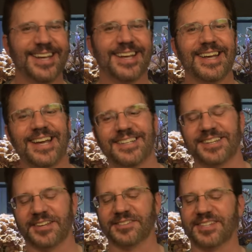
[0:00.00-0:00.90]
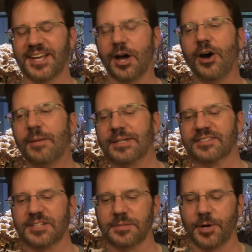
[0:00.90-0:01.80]
and they'll say, "Oh, I've been
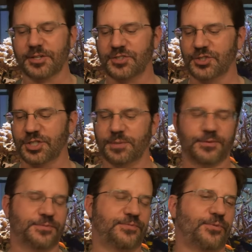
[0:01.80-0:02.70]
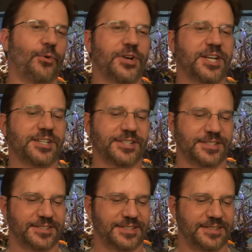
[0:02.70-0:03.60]
listening to Mark's YouTube for four
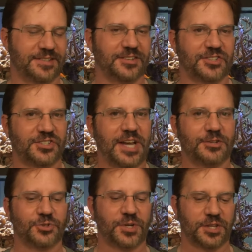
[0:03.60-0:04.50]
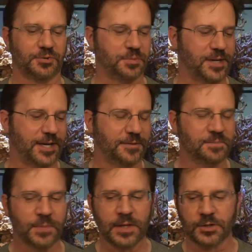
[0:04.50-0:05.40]
years," and they're just now joining the group now.
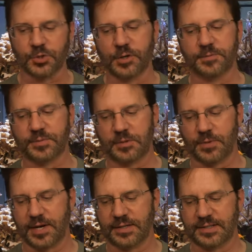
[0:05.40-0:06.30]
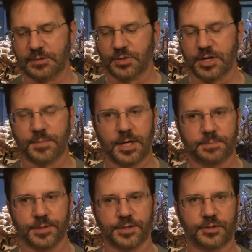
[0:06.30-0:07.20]
The group's been around. I think we're coming
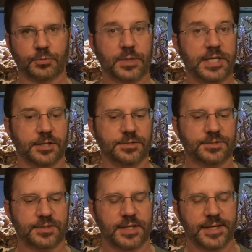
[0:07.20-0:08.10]
up on three years.